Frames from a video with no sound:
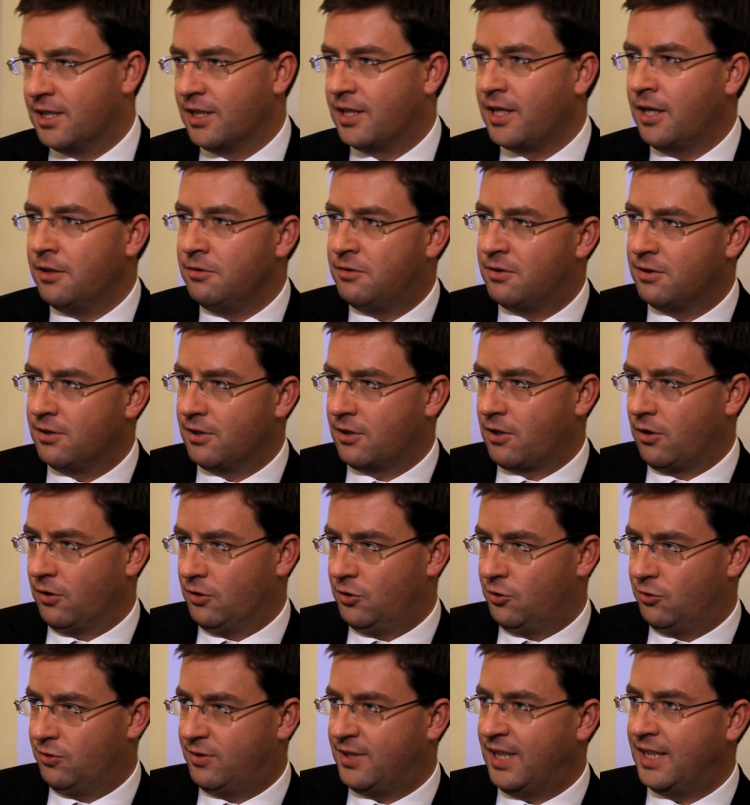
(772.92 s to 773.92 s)
go to the
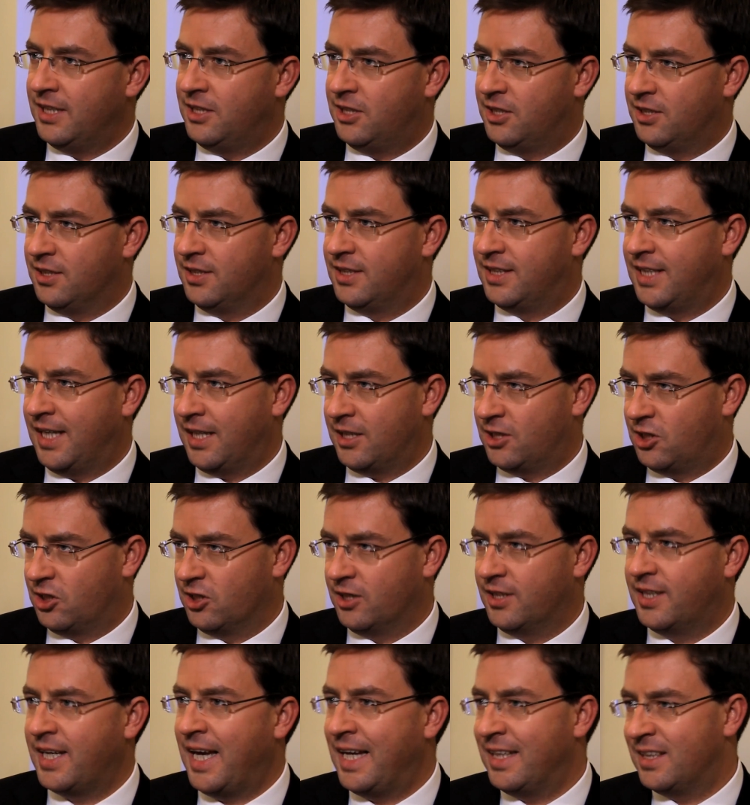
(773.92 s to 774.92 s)
consultation section,
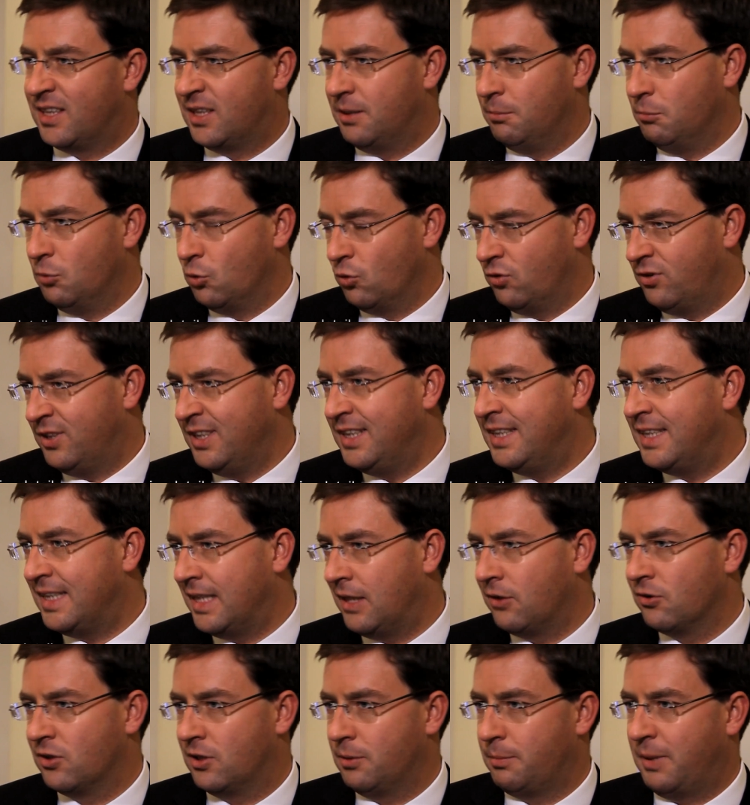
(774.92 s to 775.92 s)
get some more
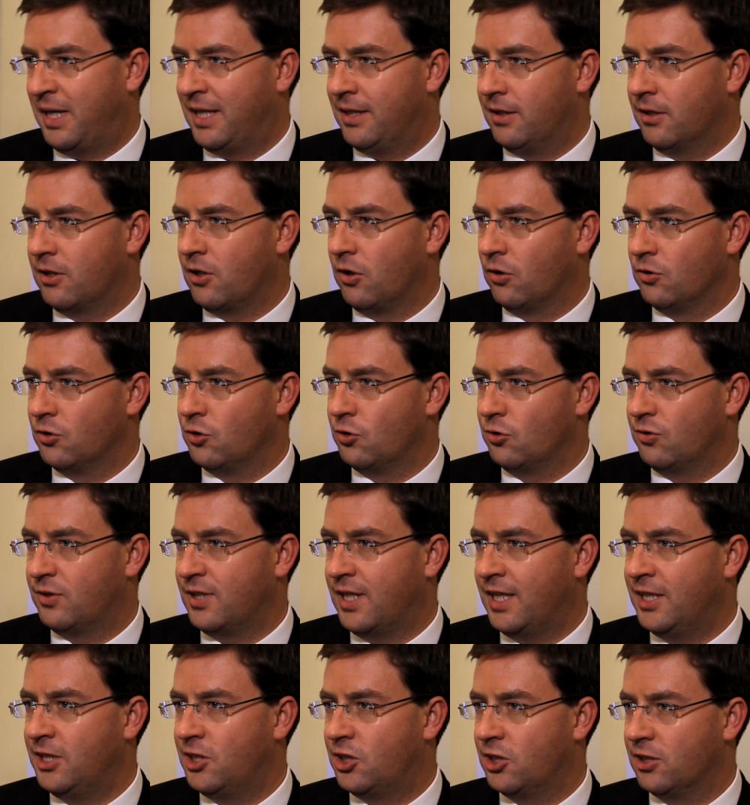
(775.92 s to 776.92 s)
details about the
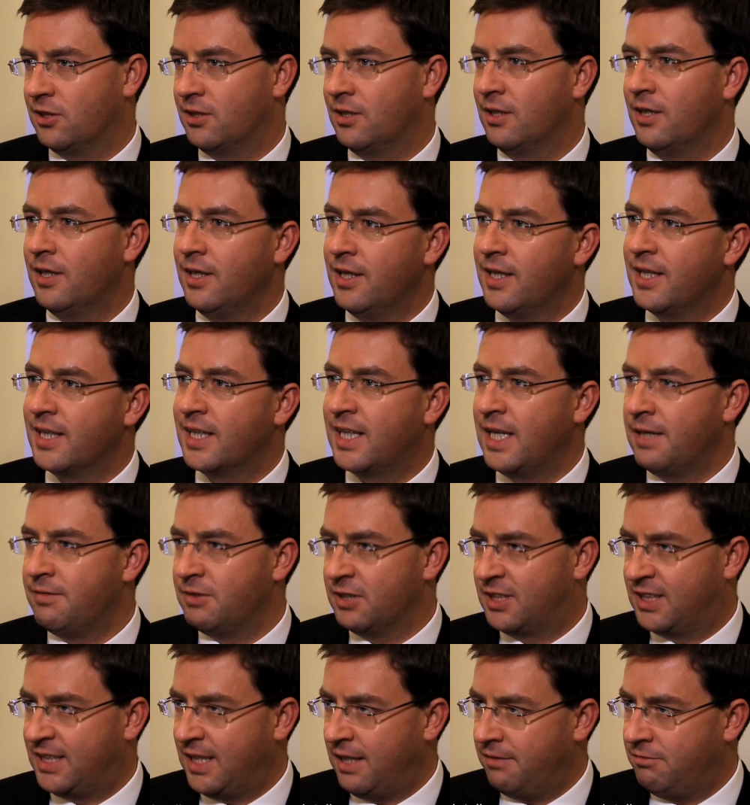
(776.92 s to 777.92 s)
consultation, give
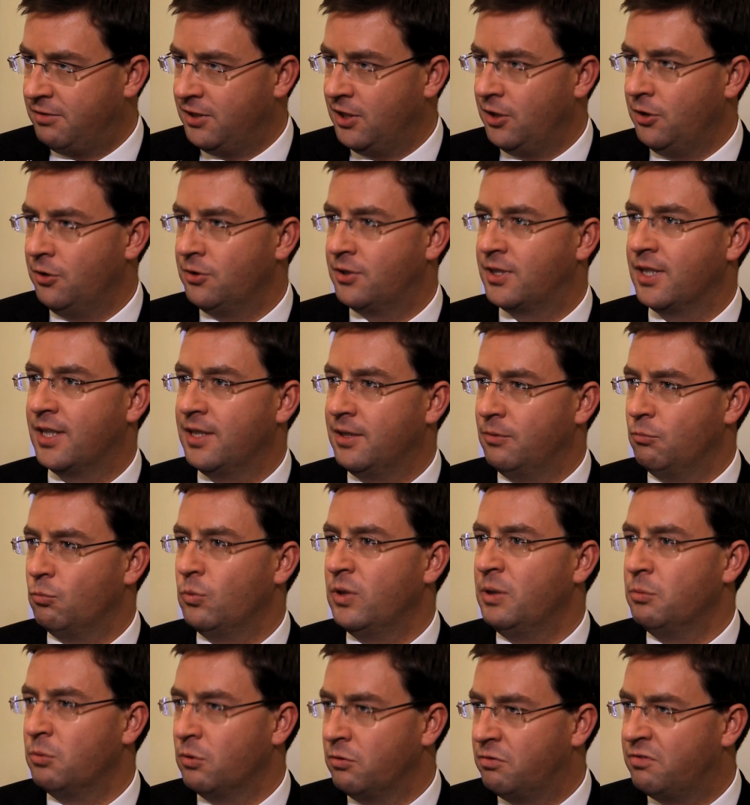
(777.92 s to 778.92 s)
us their views, and we
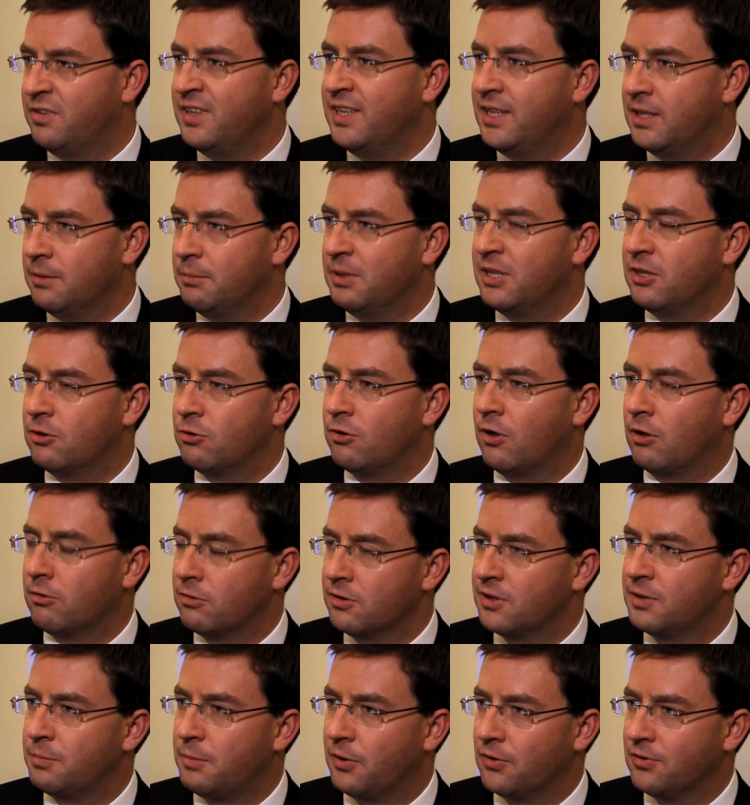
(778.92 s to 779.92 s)
will feed them into our
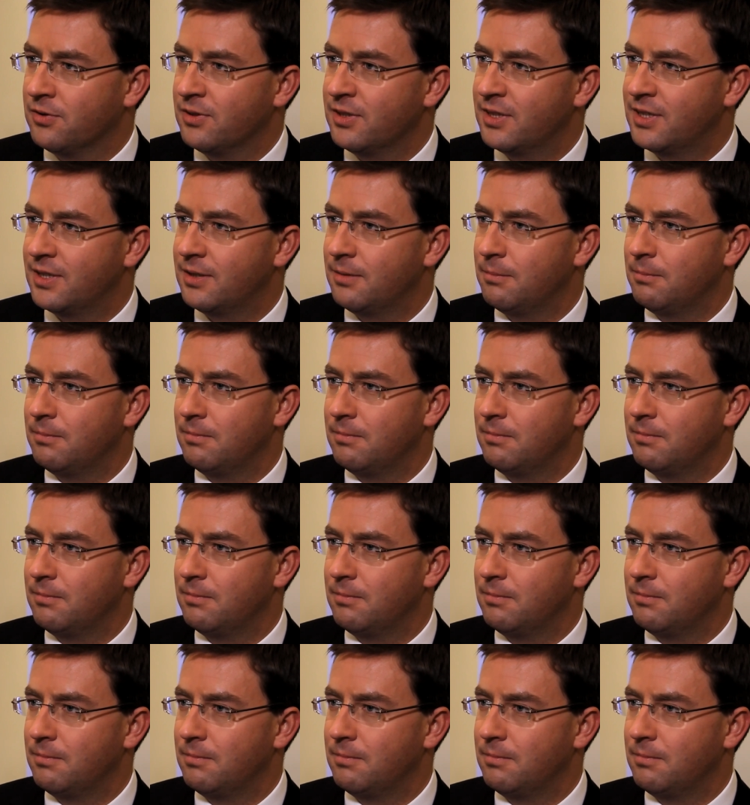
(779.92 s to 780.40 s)
response.